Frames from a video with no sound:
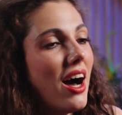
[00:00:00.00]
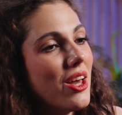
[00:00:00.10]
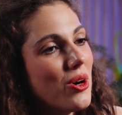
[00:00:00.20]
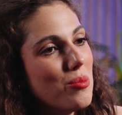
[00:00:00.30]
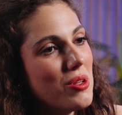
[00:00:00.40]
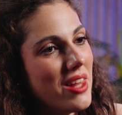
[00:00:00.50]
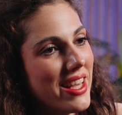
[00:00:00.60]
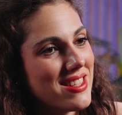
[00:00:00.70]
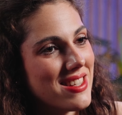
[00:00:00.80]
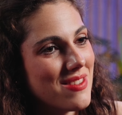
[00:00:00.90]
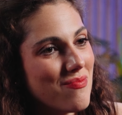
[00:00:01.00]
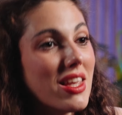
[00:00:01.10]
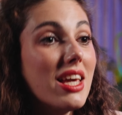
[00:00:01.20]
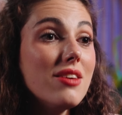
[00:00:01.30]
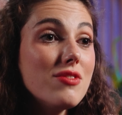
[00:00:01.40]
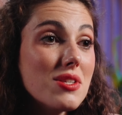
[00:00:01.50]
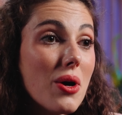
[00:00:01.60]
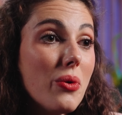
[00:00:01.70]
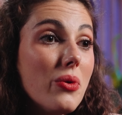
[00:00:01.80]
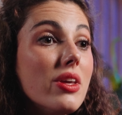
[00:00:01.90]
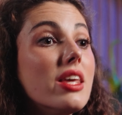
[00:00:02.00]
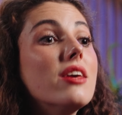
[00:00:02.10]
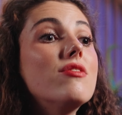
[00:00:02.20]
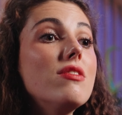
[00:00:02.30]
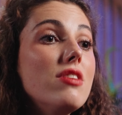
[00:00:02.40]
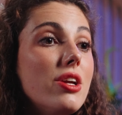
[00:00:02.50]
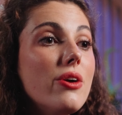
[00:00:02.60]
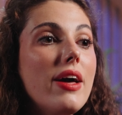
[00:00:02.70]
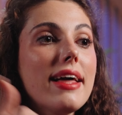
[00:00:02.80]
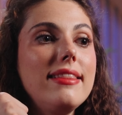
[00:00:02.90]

I hope you liked it. If so, give the video a